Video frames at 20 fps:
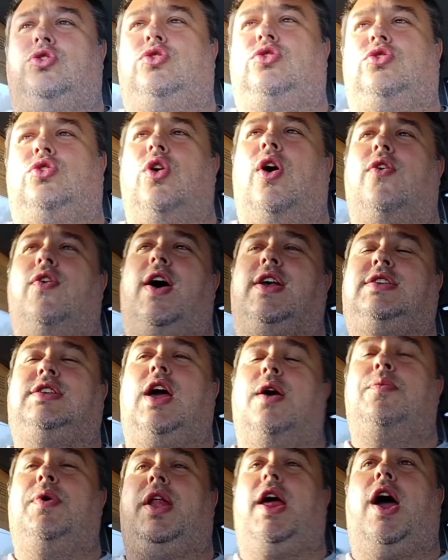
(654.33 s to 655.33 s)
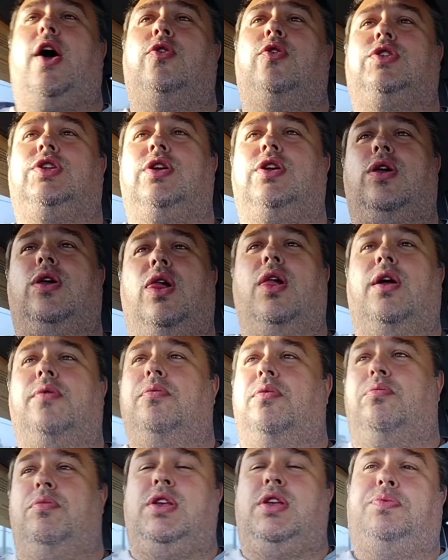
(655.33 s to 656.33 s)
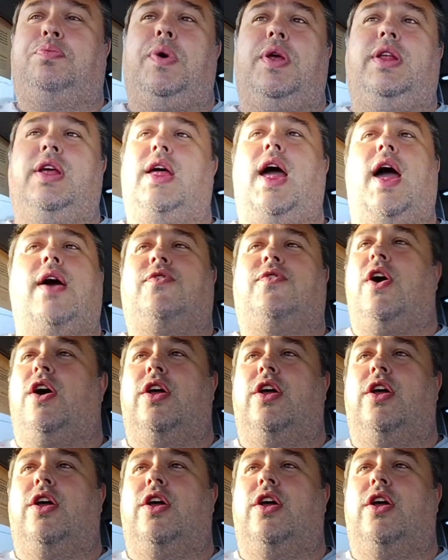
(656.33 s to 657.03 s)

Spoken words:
two of us coming out, me spending a half hour,